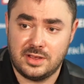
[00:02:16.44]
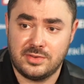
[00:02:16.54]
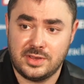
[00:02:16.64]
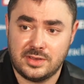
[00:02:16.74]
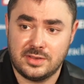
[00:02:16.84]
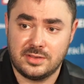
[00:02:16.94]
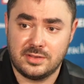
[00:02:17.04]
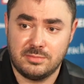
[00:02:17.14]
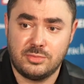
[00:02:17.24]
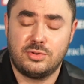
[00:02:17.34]
I think.
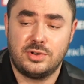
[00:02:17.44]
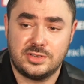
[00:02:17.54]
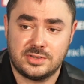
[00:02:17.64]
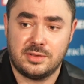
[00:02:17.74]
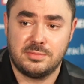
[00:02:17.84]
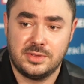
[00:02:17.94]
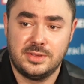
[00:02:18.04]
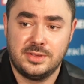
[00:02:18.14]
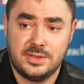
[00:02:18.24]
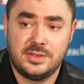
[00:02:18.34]
More this time.
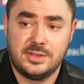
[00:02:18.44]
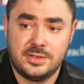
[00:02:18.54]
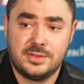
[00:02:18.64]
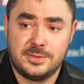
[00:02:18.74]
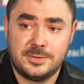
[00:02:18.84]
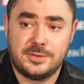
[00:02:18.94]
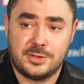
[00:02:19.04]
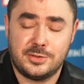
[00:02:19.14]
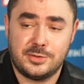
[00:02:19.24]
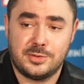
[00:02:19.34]
I
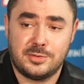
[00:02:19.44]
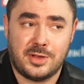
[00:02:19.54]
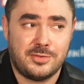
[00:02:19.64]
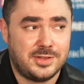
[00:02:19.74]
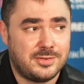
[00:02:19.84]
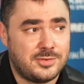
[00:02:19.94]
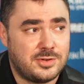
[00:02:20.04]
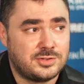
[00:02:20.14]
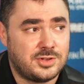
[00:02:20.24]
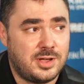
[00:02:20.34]
do. I think the
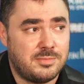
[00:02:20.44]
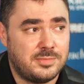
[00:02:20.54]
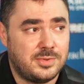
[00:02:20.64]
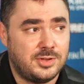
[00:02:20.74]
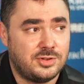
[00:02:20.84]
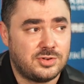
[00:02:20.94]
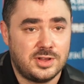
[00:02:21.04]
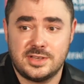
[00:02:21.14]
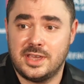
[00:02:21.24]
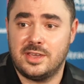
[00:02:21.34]
first time you try
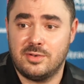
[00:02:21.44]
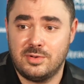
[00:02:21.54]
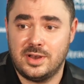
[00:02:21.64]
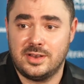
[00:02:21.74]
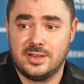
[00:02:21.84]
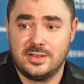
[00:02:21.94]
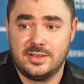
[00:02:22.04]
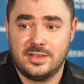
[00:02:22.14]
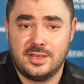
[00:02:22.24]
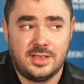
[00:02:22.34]
and take it all in,
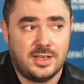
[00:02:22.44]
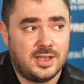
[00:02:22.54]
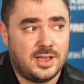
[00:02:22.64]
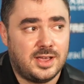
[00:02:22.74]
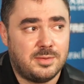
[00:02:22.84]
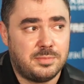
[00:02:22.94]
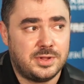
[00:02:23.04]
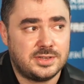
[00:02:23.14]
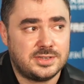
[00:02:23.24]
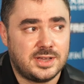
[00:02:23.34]

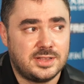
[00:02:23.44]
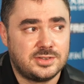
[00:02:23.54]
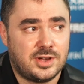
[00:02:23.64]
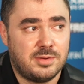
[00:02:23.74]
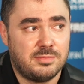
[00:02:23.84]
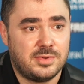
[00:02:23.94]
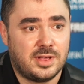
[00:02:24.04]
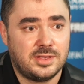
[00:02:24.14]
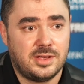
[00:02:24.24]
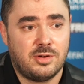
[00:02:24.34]
but the second time, I
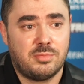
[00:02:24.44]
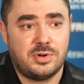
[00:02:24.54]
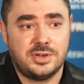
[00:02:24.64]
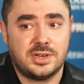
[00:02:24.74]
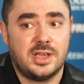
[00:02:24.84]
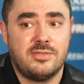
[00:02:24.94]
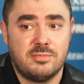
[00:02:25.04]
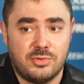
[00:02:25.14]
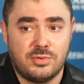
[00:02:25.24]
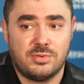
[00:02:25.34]
think I'll appreciate
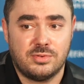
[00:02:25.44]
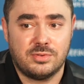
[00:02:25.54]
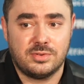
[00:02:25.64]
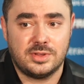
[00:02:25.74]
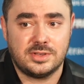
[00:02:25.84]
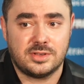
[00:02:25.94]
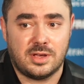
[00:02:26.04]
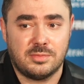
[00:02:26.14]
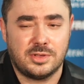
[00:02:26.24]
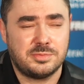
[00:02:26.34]
even more this
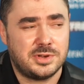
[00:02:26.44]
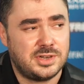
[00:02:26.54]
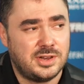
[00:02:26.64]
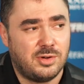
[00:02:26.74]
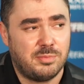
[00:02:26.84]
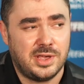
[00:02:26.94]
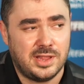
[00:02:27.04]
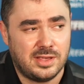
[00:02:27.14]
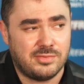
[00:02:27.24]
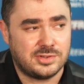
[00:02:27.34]
time, especially not
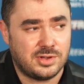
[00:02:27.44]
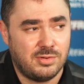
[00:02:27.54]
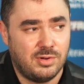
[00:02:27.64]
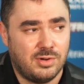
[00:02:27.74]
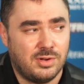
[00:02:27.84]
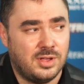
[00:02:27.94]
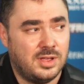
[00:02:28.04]
being there for so long.